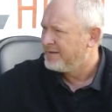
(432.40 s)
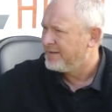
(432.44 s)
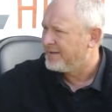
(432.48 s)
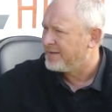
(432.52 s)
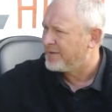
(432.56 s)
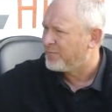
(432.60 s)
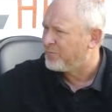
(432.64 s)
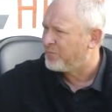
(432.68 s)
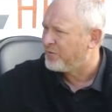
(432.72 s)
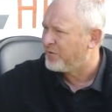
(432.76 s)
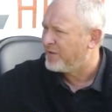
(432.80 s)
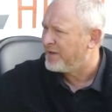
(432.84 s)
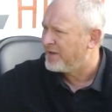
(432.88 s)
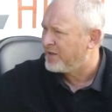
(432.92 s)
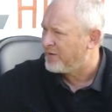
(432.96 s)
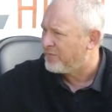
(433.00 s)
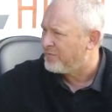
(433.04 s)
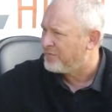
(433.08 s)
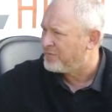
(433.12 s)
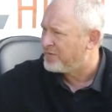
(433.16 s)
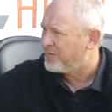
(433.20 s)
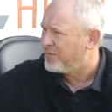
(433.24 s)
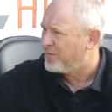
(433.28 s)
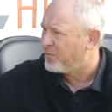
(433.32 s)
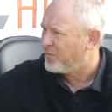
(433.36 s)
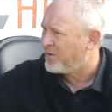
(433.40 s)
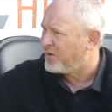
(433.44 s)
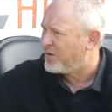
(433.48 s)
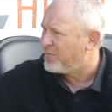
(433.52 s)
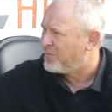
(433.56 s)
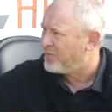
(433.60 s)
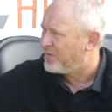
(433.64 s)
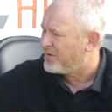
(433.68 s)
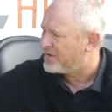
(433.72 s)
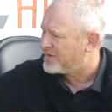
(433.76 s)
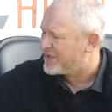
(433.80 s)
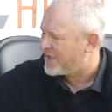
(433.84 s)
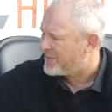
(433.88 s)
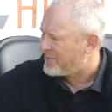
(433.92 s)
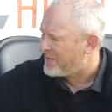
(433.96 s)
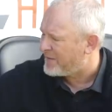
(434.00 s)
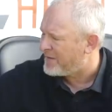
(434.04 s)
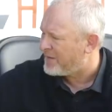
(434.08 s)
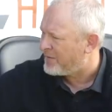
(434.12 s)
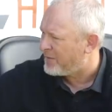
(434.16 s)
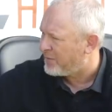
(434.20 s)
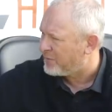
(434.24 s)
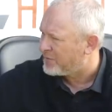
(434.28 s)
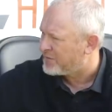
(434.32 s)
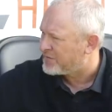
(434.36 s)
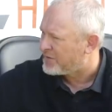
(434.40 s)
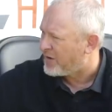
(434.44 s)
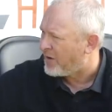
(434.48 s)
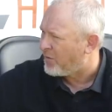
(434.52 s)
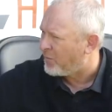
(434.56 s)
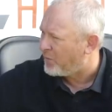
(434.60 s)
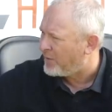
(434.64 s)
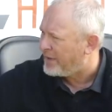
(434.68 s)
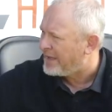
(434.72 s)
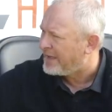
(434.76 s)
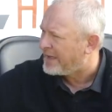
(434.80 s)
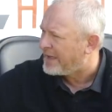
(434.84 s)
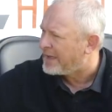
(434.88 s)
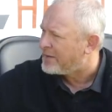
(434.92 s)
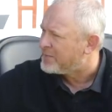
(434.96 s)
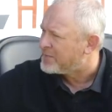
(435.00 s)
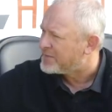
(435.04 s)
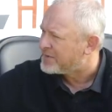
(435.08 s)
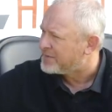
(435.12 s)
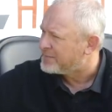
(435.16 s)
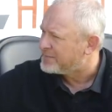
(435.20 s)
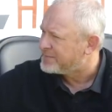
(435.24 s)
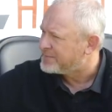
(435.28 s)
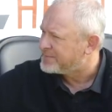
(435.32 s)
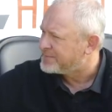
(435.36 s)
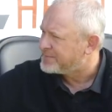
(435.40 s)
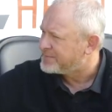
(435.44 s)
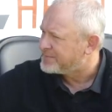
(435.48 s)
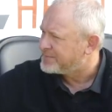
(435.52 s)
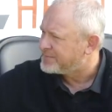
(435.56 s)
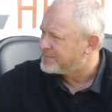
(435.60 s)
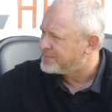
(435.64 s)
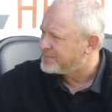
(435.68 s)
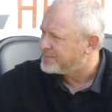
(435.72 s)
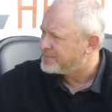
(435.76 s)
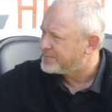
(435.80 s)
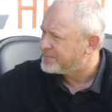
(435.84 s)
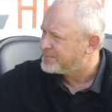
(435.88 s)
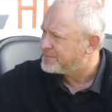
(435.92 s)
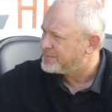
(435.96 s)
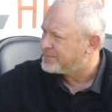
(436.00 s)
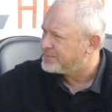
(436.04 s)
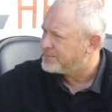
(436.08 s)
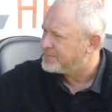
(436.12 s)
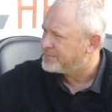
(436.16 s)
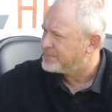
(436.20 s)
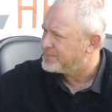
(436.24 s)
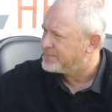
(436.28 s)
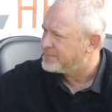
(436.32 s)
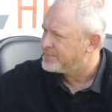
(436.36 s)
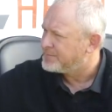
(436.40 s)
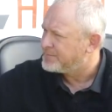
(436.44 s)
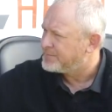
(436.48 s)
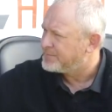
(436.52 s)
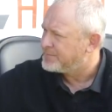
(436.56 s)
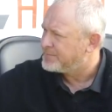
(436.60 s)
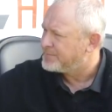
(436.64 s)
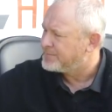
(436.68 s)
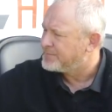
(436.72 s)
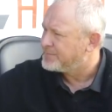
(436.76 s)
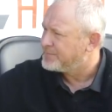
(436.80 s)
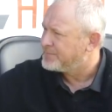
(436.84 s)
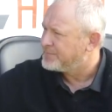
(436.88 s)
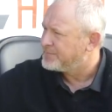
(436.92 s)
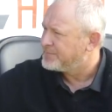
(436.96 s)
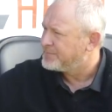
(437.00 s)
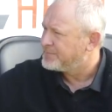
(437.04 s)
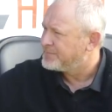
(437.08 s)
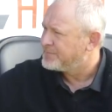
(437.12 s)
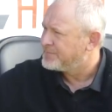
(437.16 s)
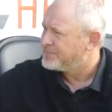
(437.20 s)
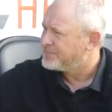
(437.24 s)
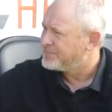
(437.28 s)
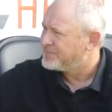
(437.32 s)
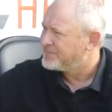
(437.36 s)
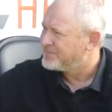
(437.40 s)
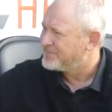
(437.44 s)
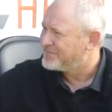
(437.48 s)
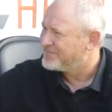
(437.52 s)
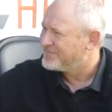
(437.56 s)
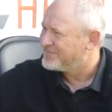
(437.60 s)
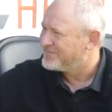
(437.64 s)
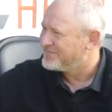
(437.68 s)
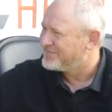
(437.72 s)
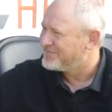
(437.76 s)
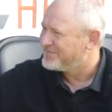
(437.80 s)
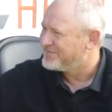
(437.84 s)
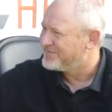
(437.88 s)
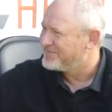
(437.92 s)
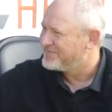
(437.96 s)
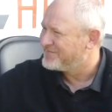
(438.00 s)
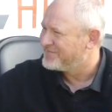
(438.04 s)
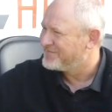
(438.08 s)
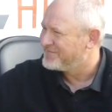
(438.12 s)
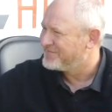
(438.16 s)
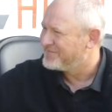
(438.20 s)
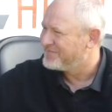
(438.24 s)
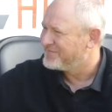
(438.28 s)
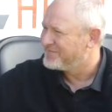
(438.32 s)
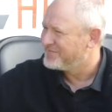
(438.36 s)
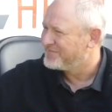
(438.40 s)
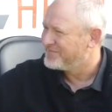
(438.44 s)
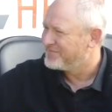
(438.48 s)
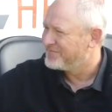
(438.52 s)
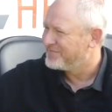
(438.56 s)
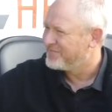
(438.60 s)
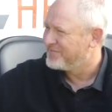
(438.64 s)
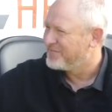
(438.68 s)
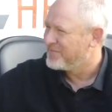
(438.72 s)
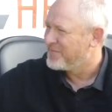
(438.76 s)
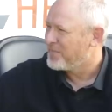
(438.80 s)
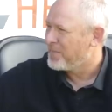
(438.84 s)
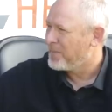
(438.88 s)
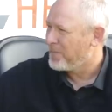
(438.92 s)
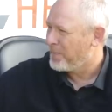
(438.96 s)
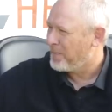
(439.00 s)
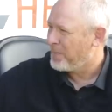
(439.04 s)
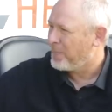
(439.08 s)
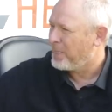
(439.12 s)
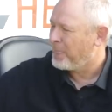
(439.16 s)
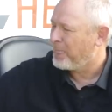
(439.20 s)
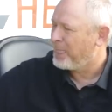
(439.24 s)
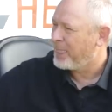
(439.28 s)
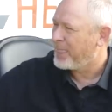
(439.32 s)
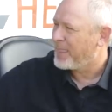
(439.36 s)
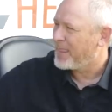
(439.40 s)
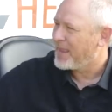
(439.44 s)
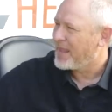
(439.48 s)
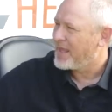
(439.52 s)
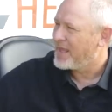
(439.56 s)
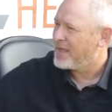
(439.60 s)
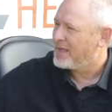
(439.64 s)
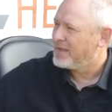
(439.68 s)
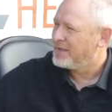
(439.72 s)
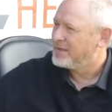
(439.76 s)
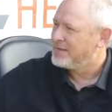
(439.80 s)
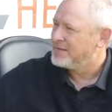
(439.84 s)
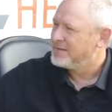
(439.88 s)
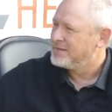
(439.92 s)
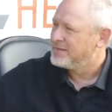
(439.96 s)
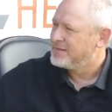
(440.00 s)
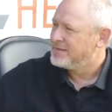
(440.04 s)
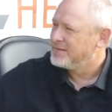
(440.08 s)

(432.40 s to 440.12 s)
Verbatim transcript: and I'm pretty confident that we can put a team out there that will start winning games. And actually, come October, it'll be the first game back here at the Hive since